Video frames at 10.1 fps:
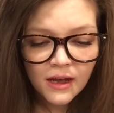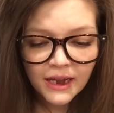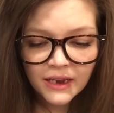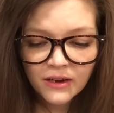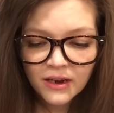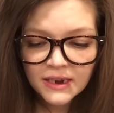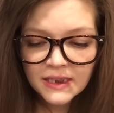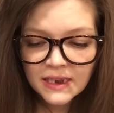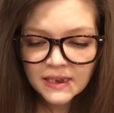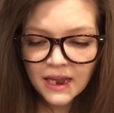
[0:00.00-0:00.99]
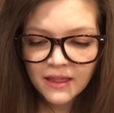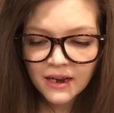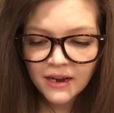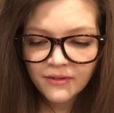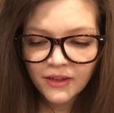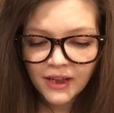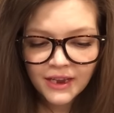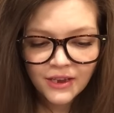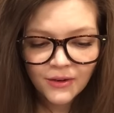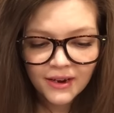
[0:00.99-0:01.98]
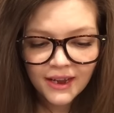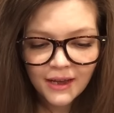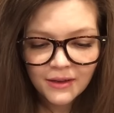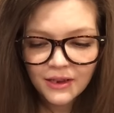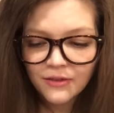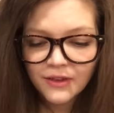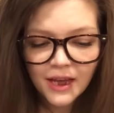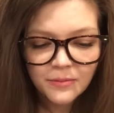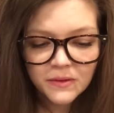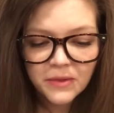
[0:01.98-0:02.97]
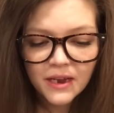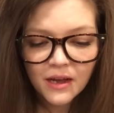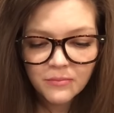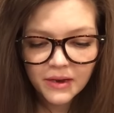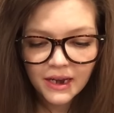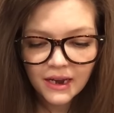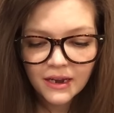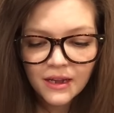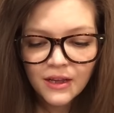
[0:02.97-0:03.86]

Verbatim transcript: I can honestly say that I feel like you're kept you've kept me company